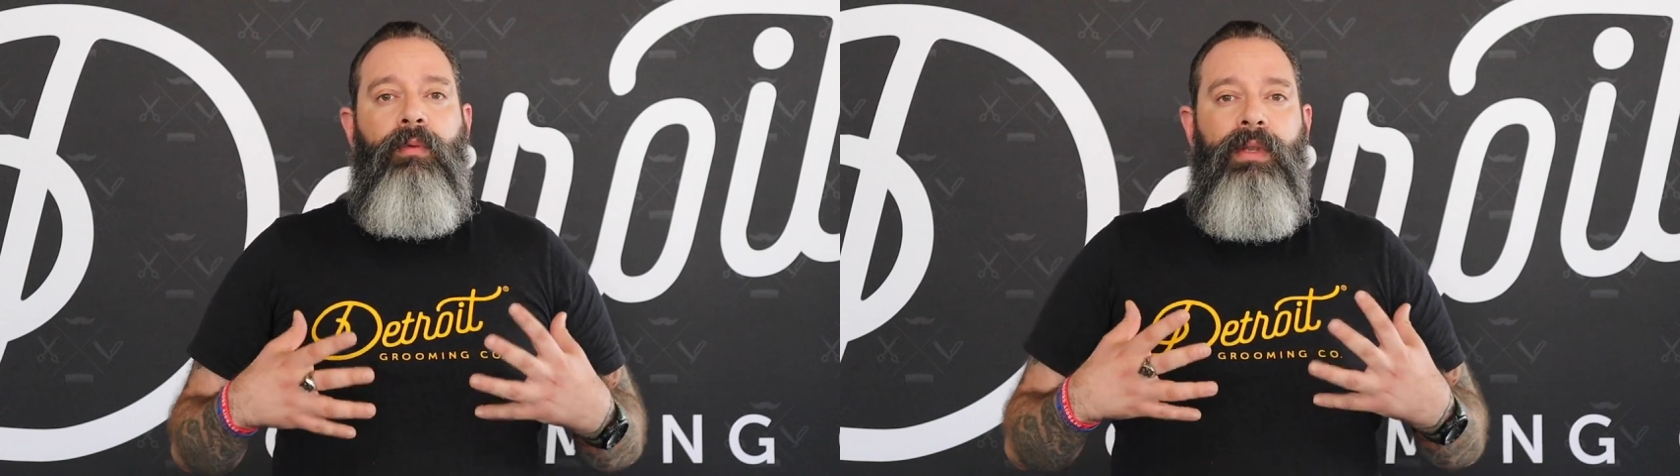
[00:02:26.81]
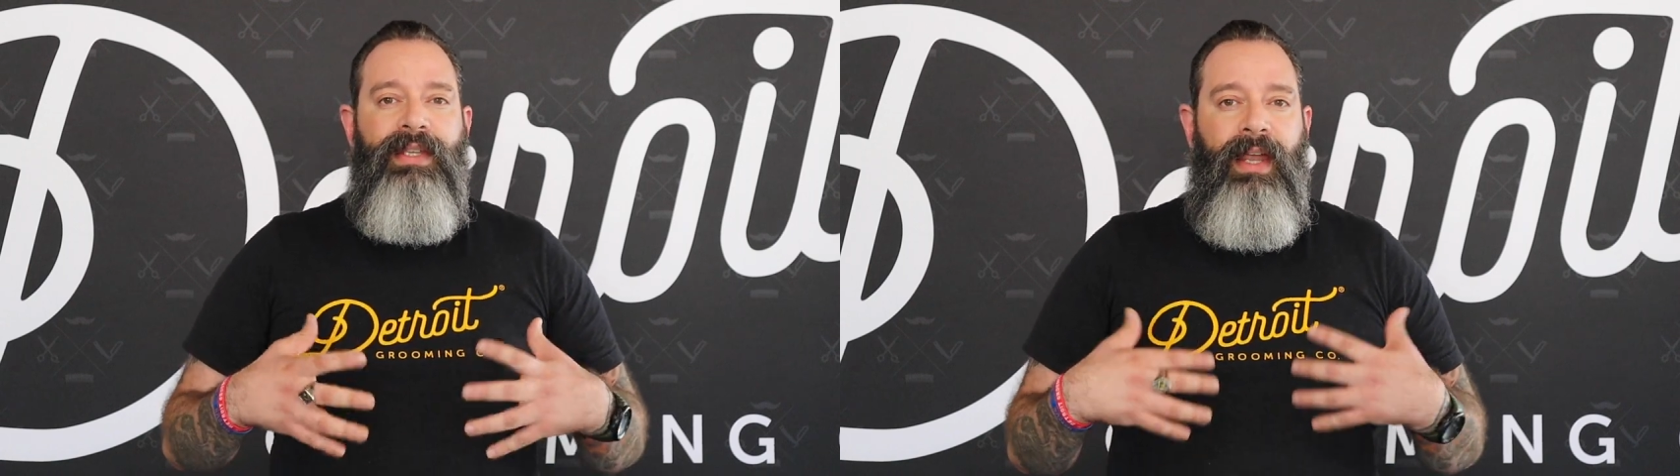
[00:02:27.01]

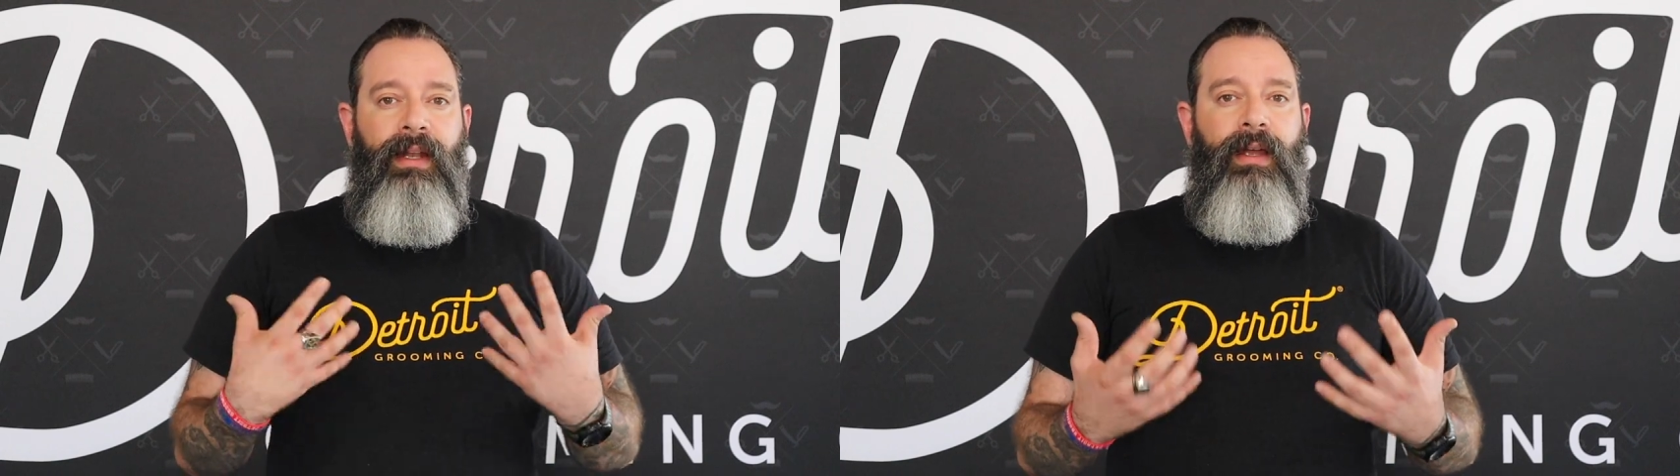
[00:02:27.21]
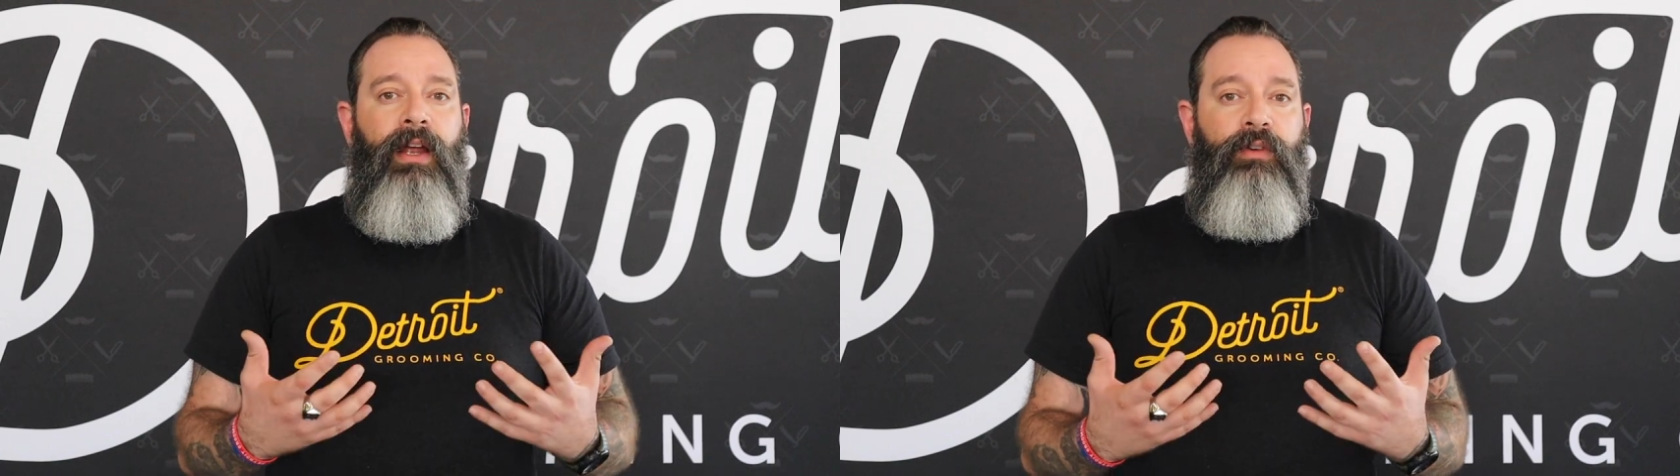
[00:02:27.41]

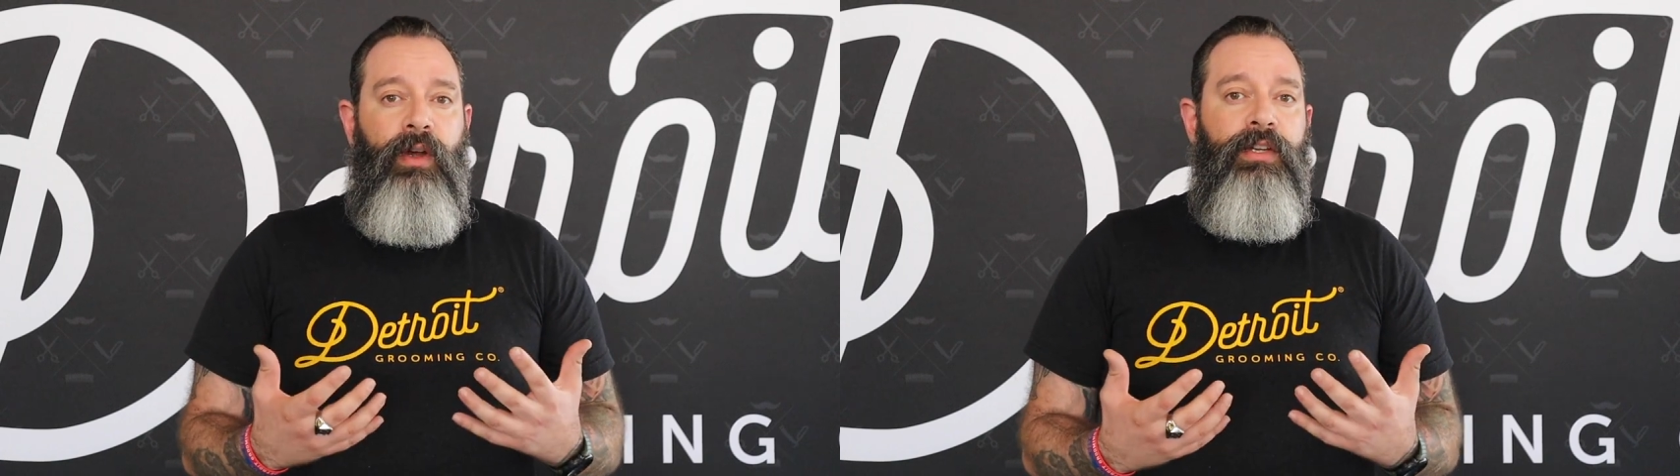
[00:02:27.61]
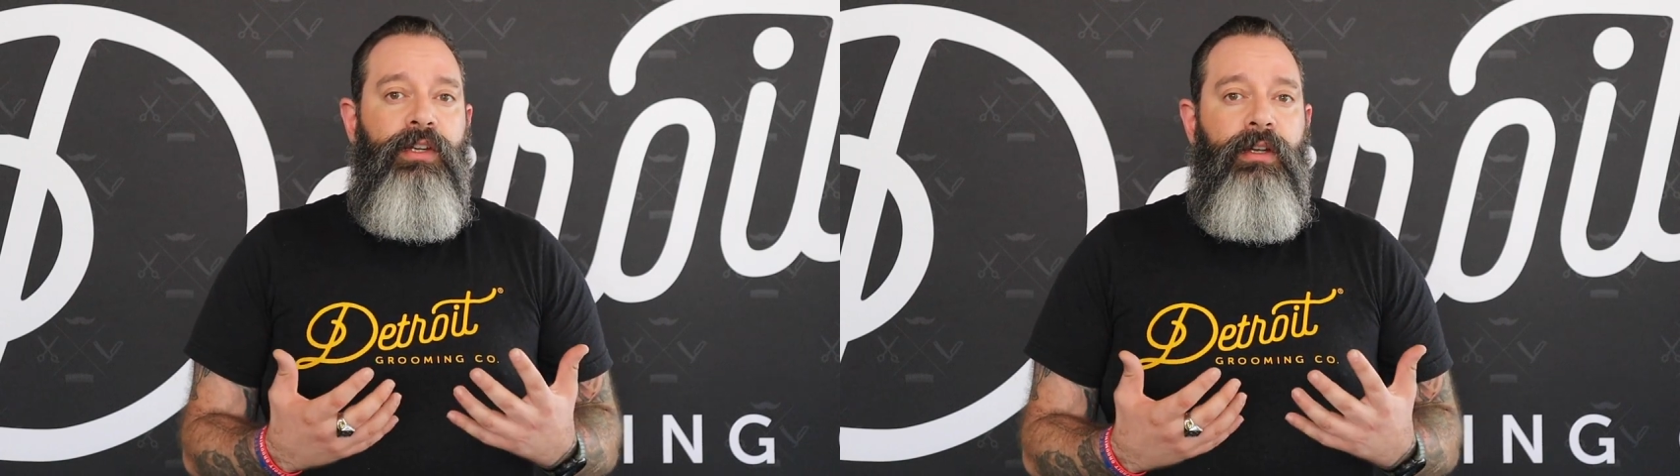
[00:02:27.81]
retain the
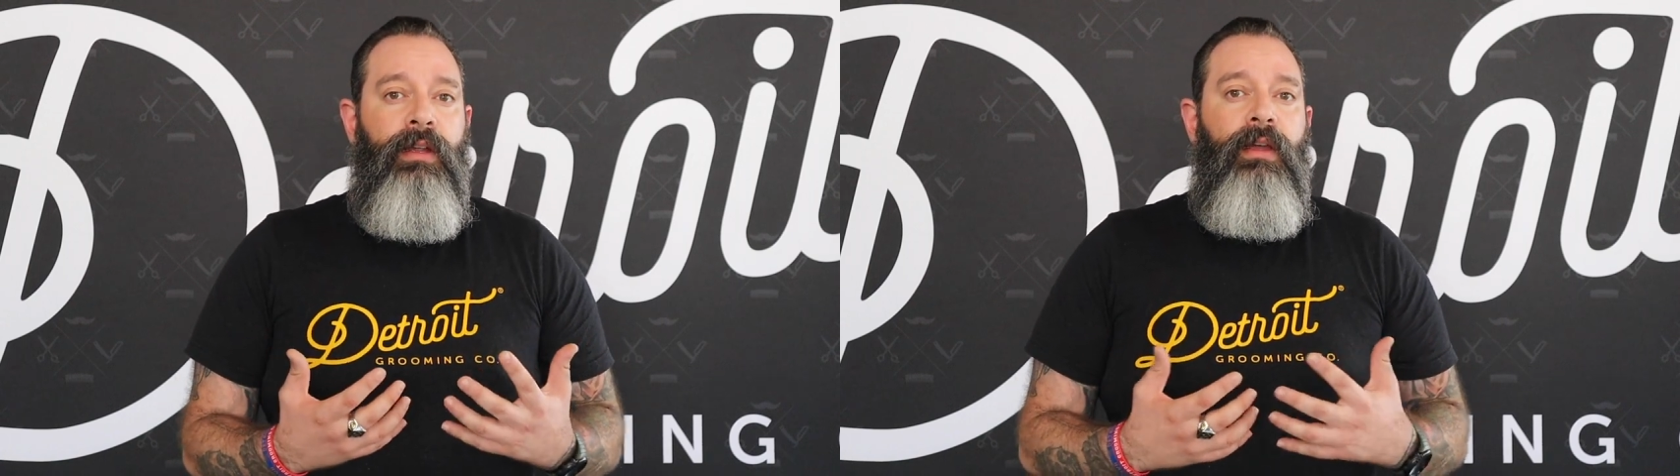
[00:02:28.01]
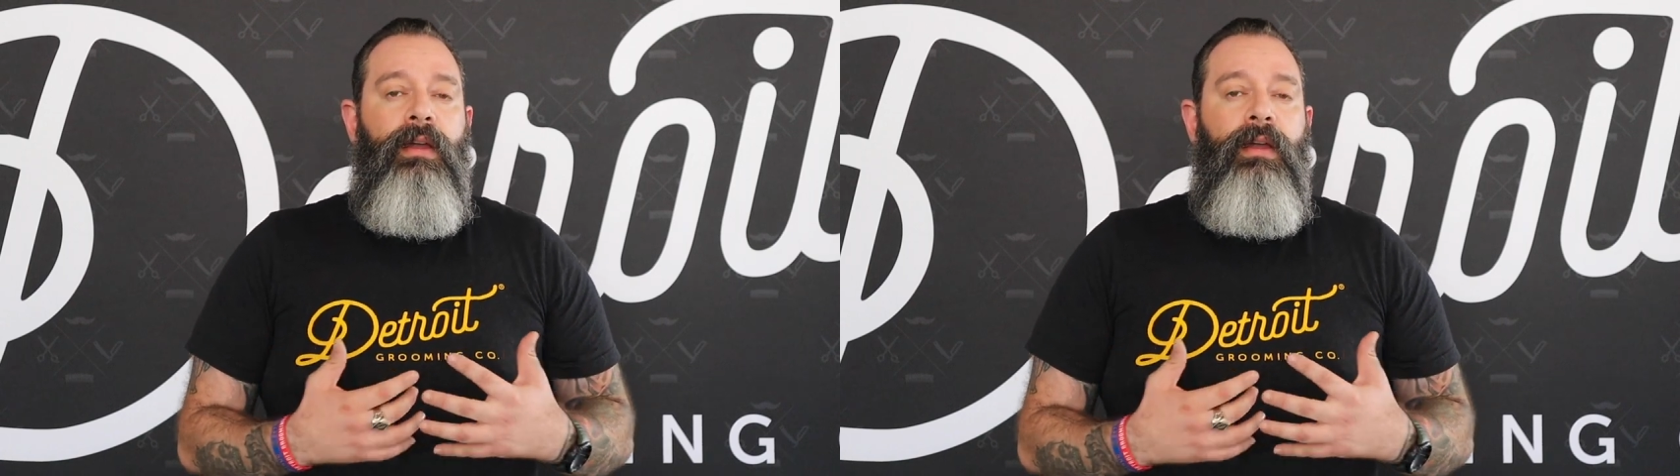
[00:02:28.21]
hydration